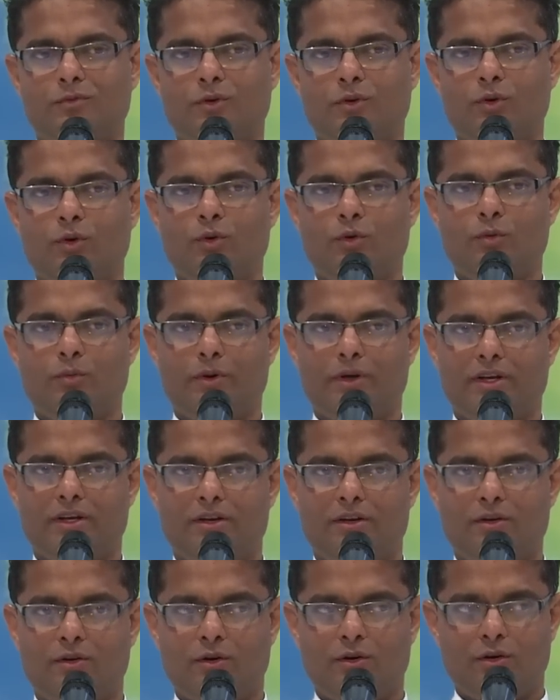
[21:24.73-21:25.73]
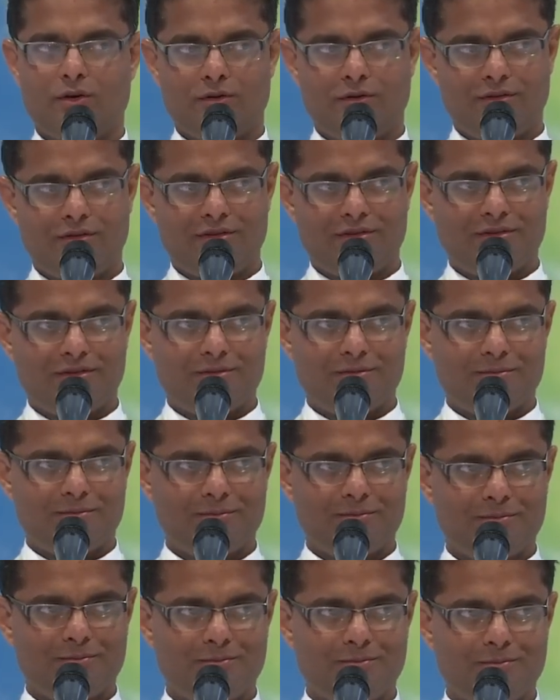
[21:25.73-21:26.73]
oh my God.
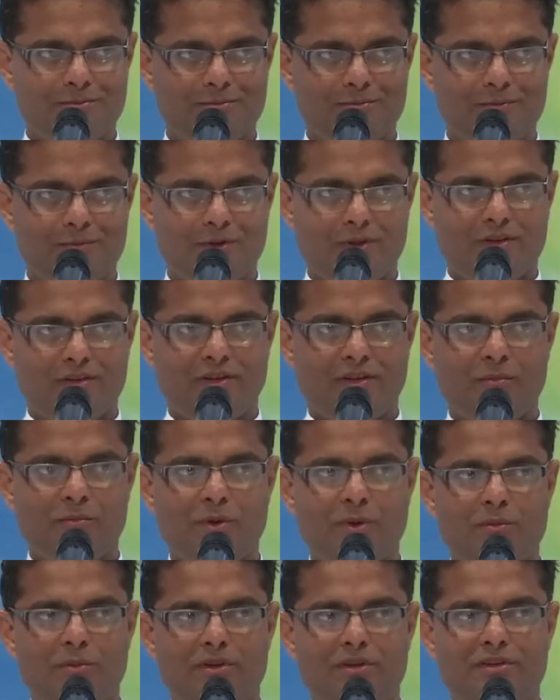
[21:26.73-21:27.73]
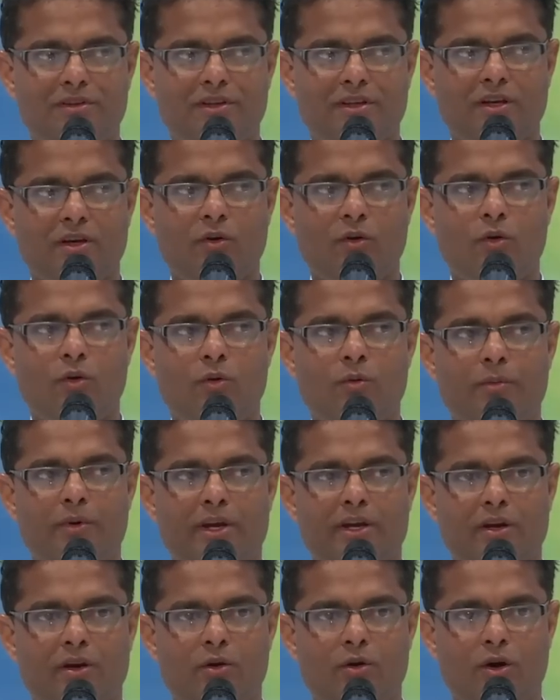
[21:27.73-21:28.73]
Some people say oh
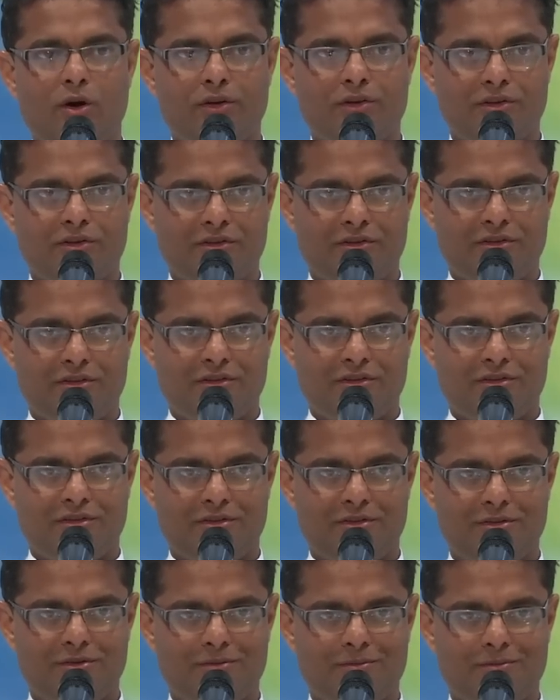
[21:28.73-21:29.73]
my gosh.